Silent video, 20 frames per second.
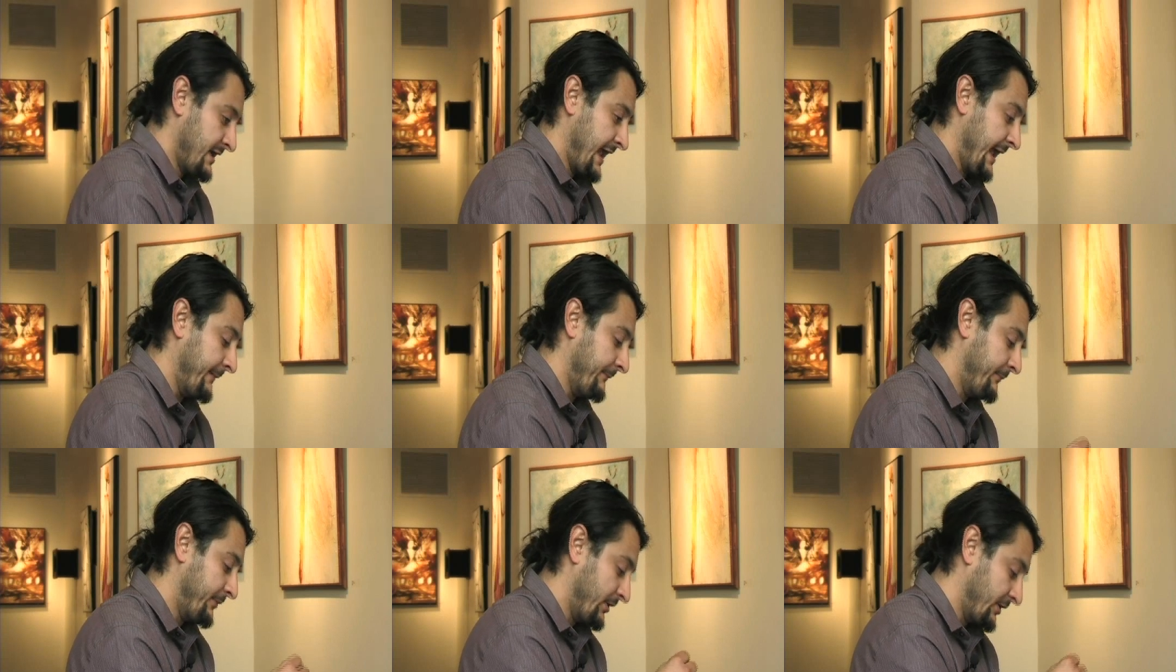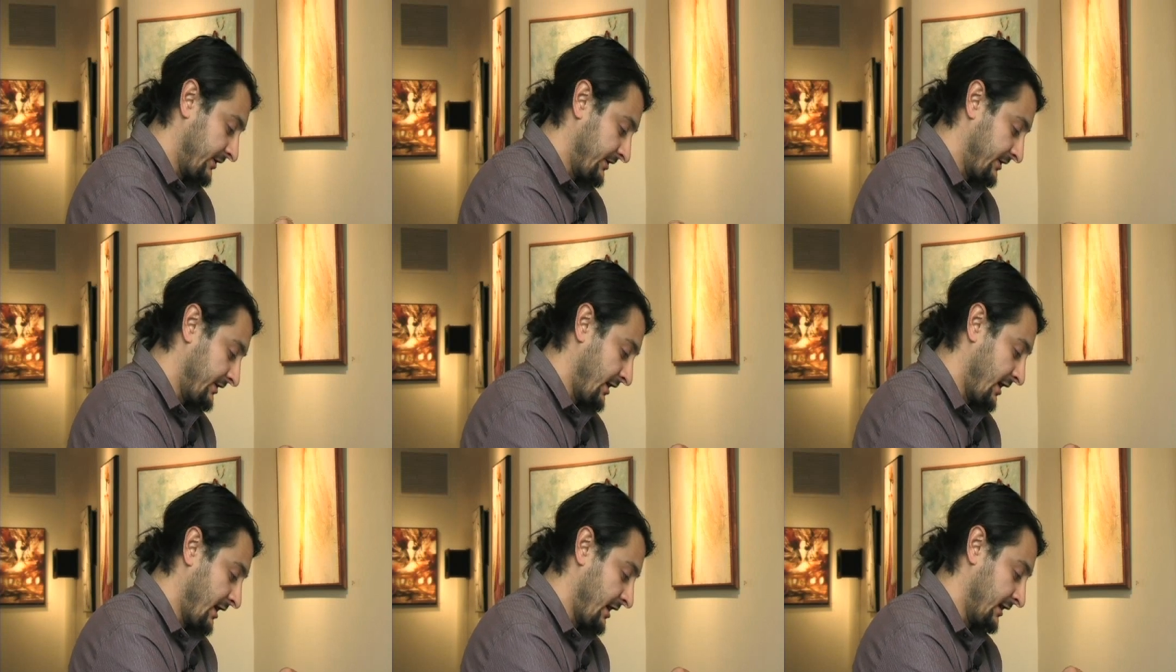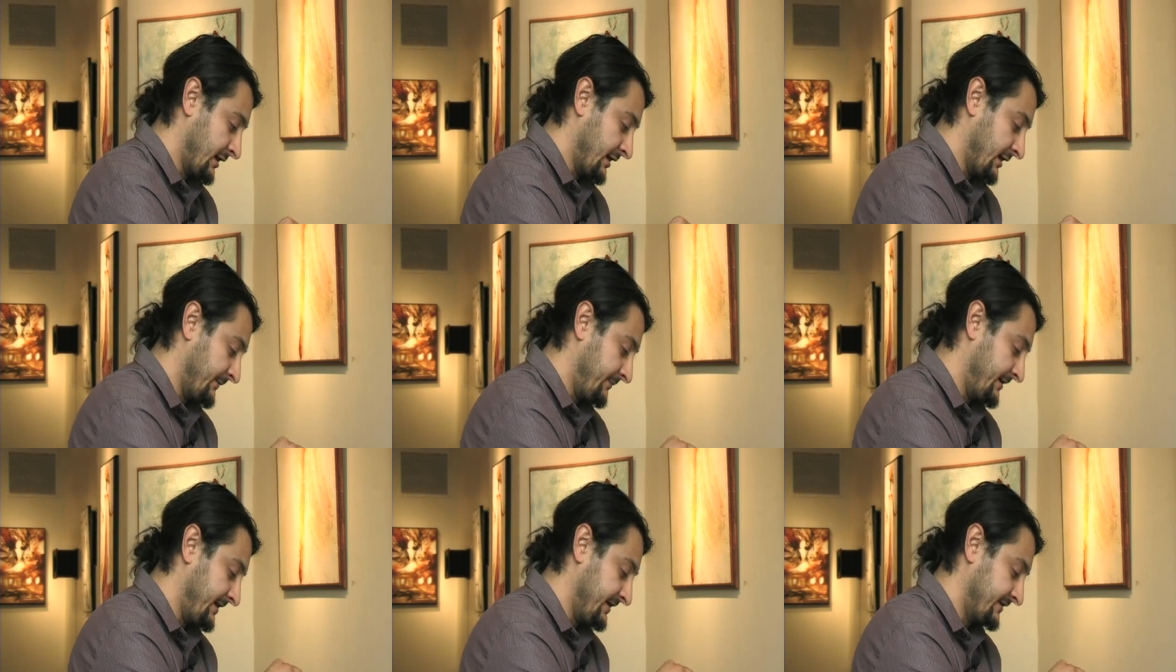and put it on
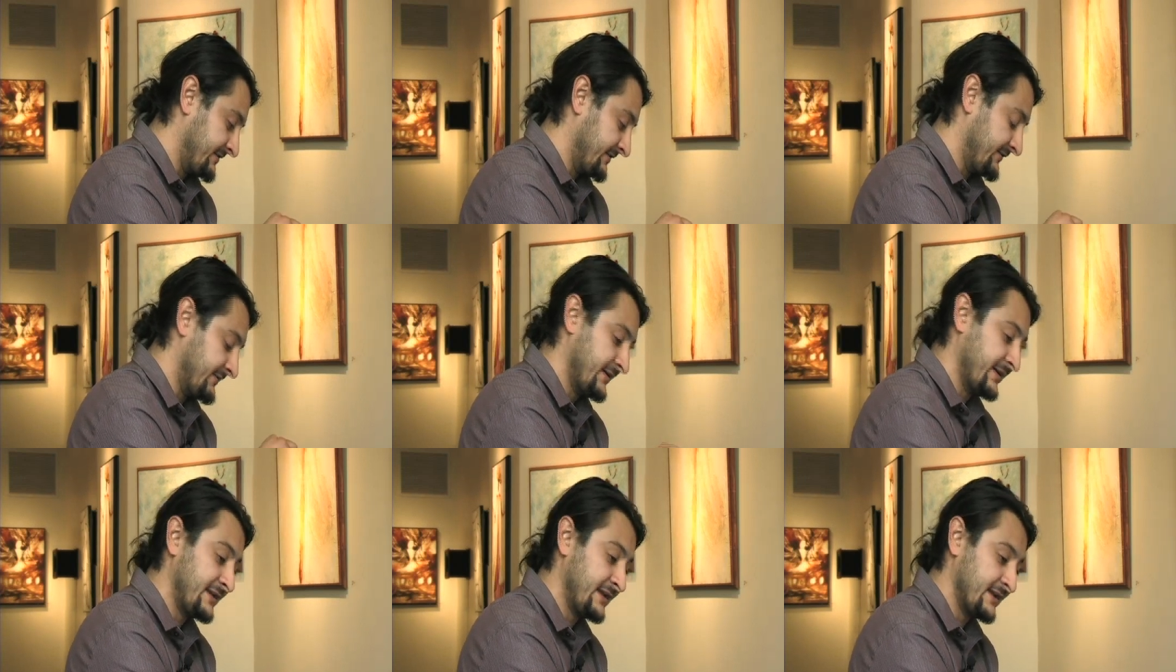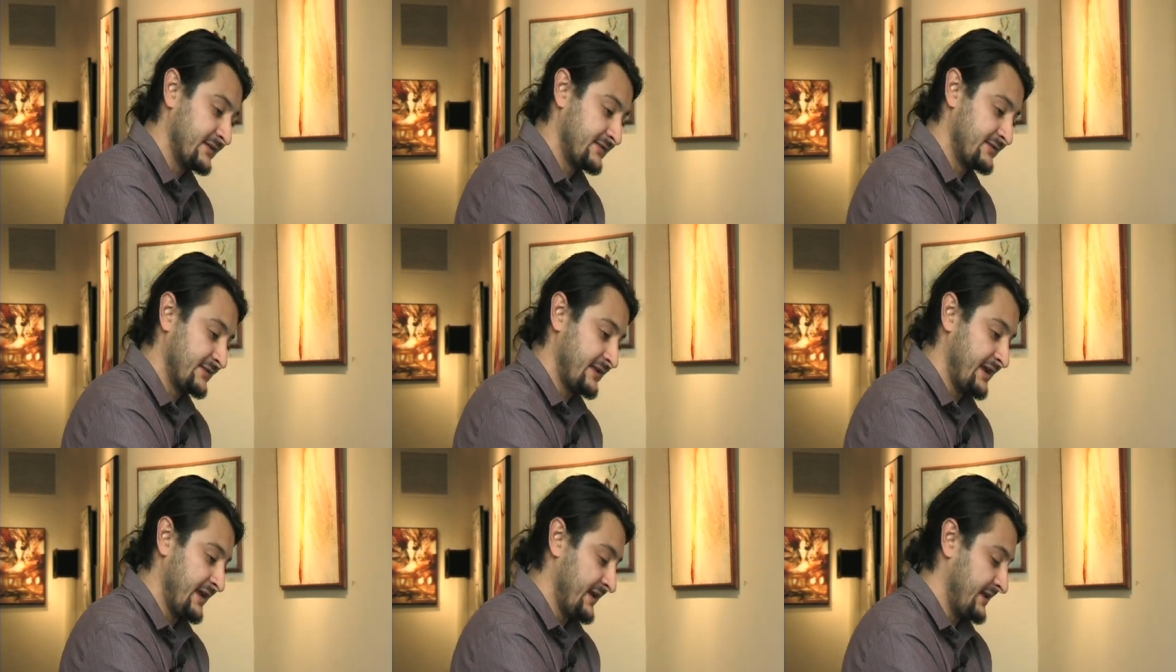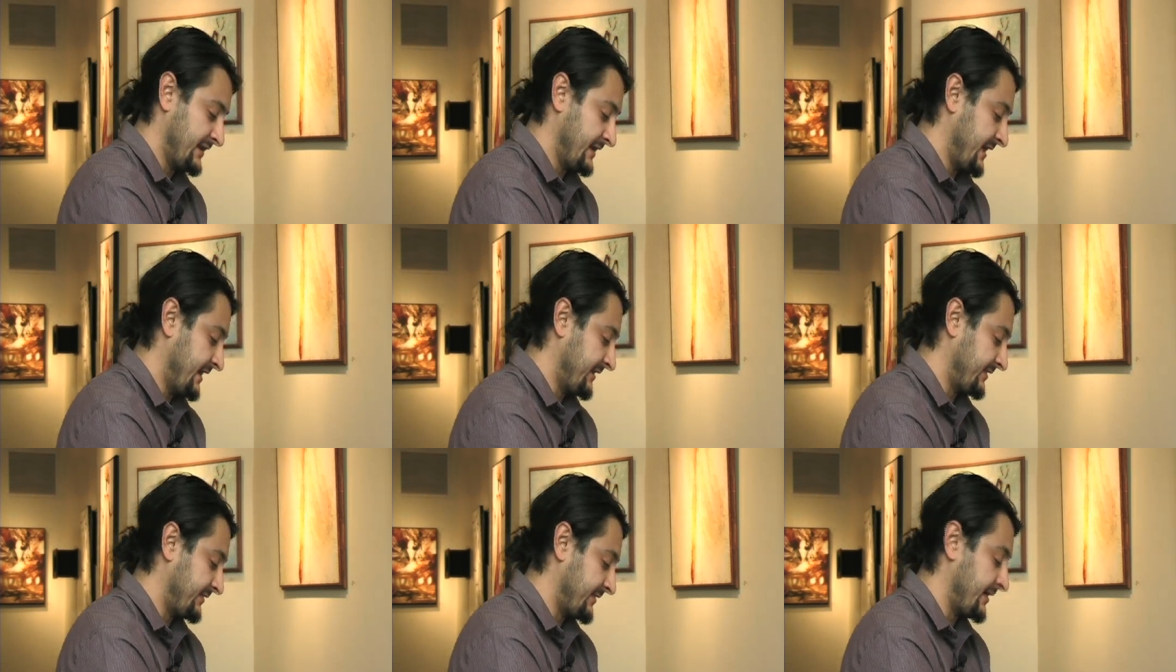a piece of onion skin
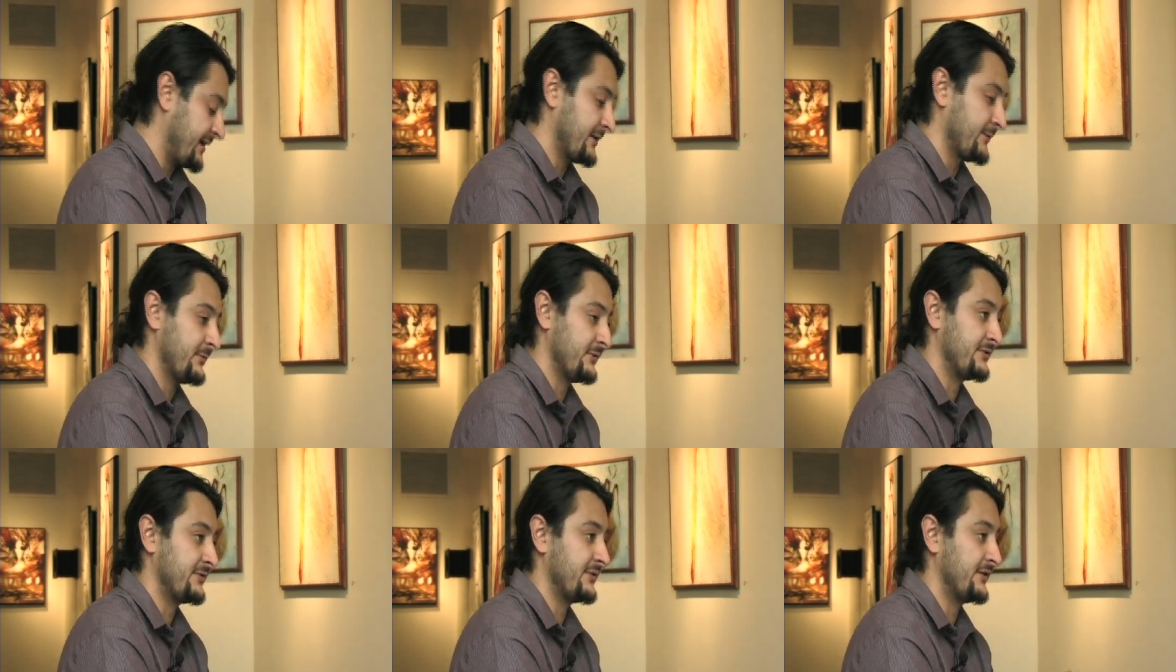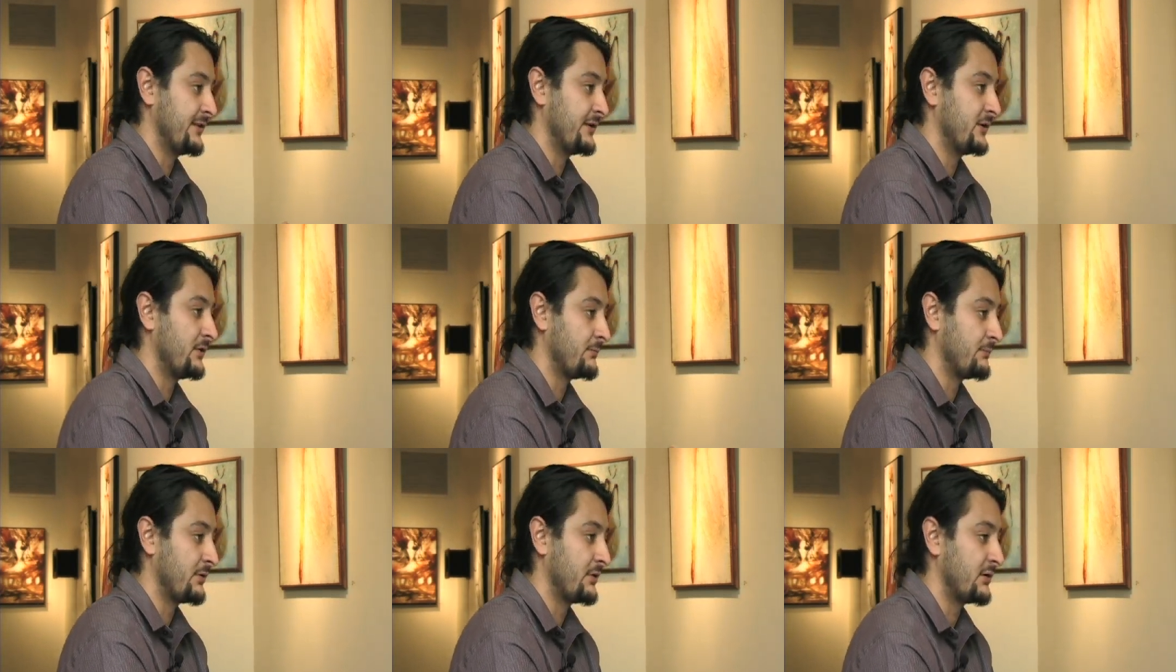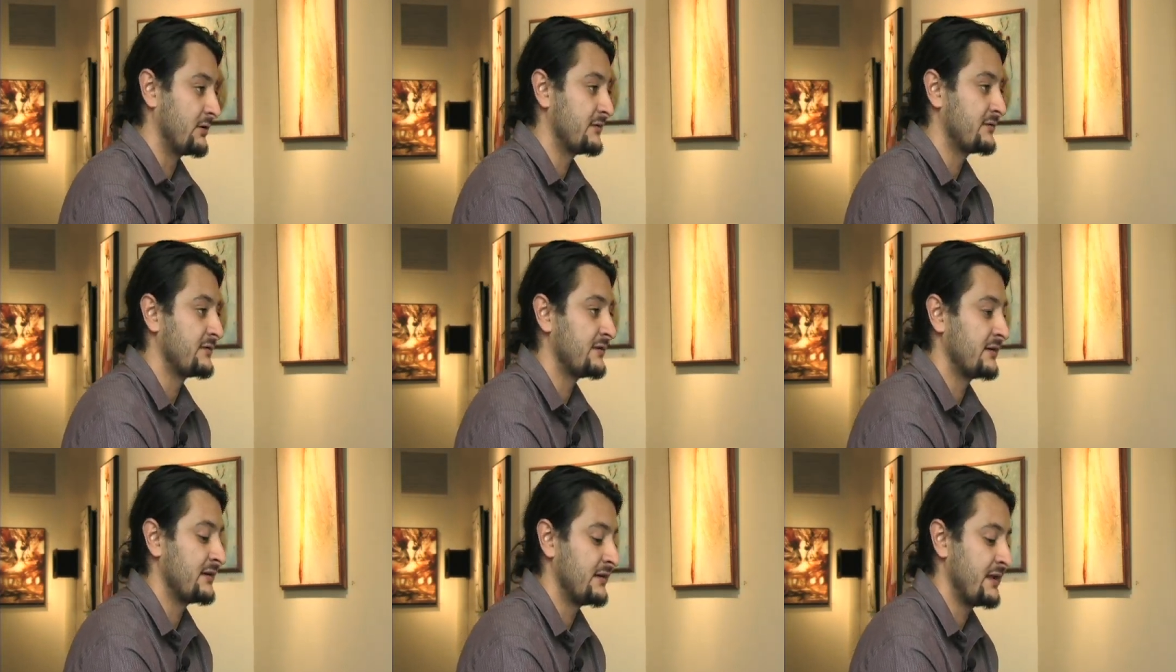and thought it was a little
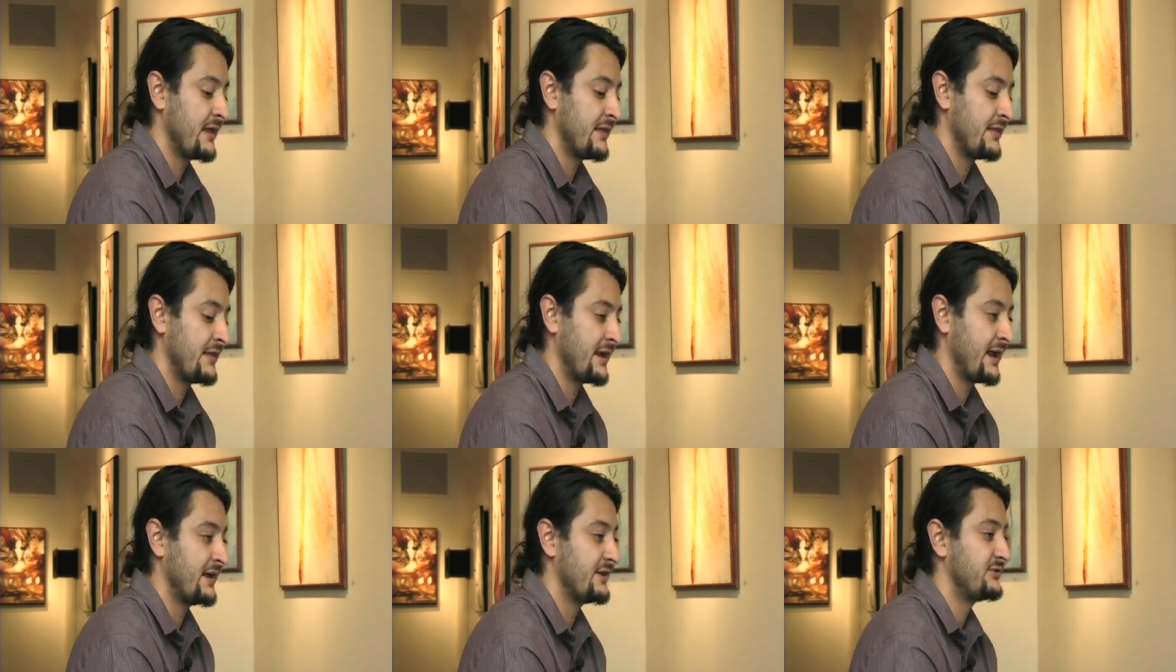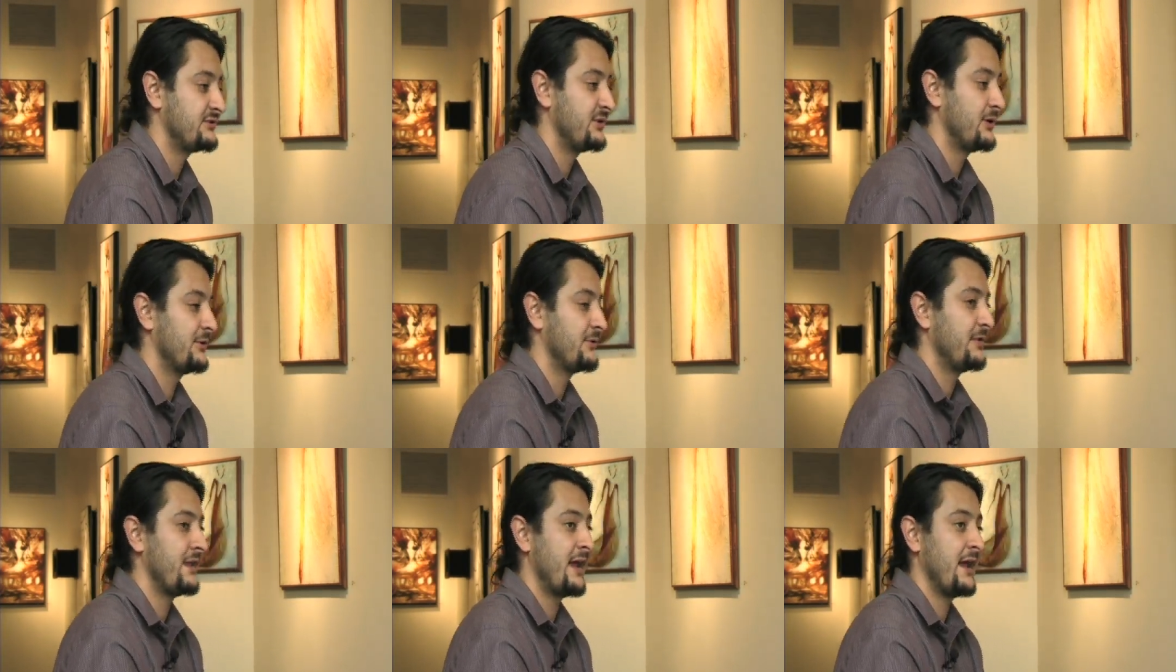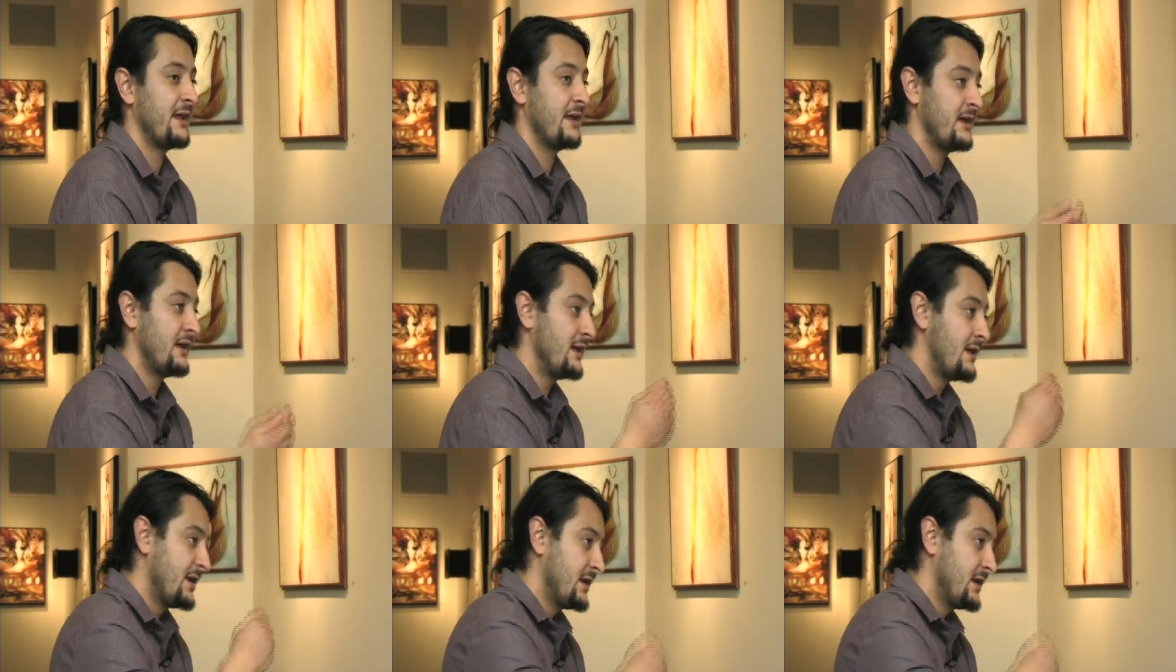person, and then I showed that